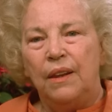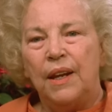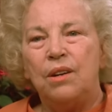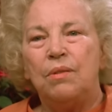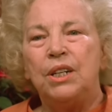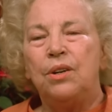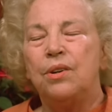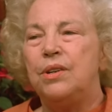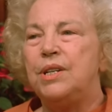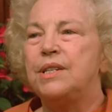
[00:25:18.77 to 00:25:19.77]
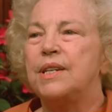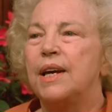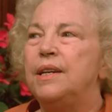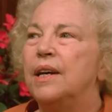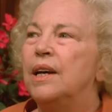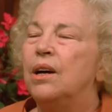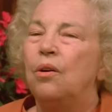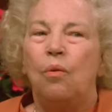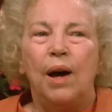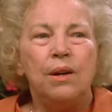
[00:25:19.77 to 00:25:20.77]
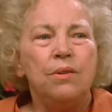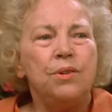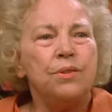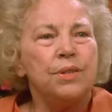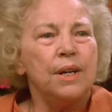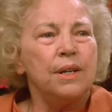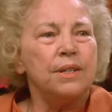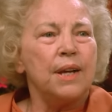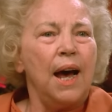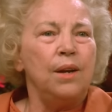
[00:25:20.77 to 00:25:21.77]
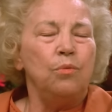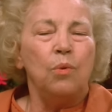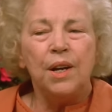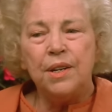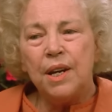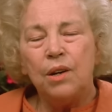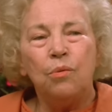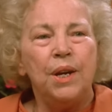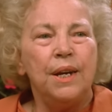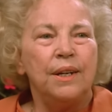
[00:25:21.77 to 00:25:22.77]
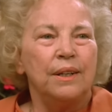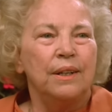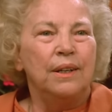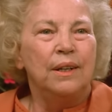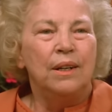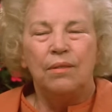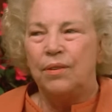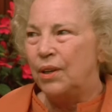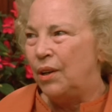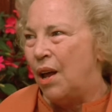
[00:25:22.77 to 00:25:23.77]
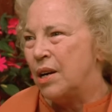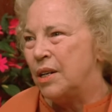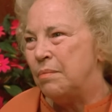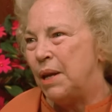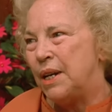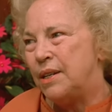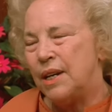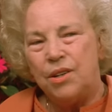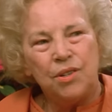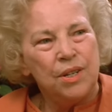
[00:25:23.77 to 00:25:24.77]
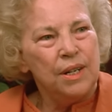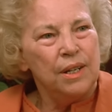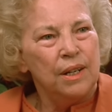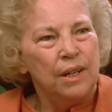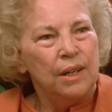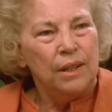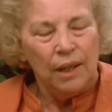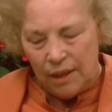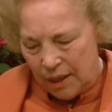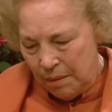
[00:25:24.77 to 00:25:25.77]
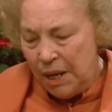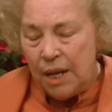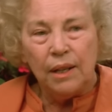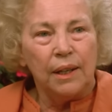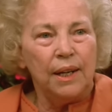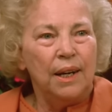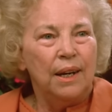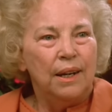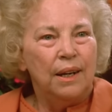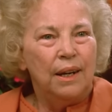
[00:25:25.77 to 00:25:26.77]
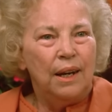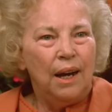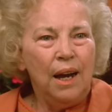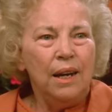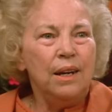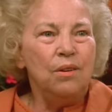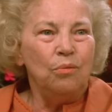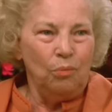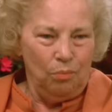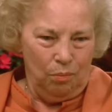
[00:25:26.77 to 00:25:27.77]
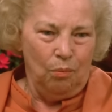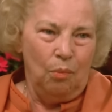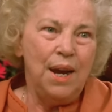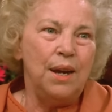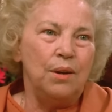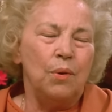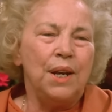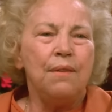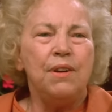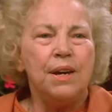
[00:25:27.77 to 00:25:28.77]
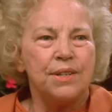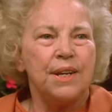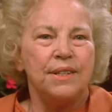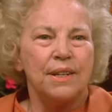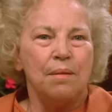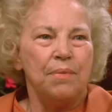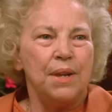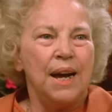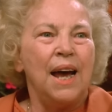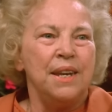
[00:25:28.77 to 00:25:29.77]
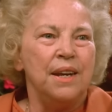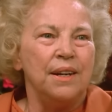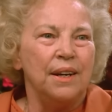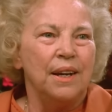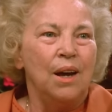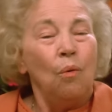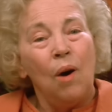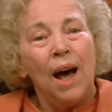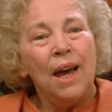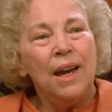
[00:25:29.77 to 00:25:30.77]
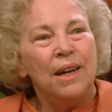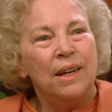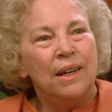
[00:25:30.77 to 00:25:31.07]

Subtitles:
Then when Gurudji said, why don't you set aside one day a week for a longer meditation? Immediately. I didn't wait. Whenever he said something, I did it. Why?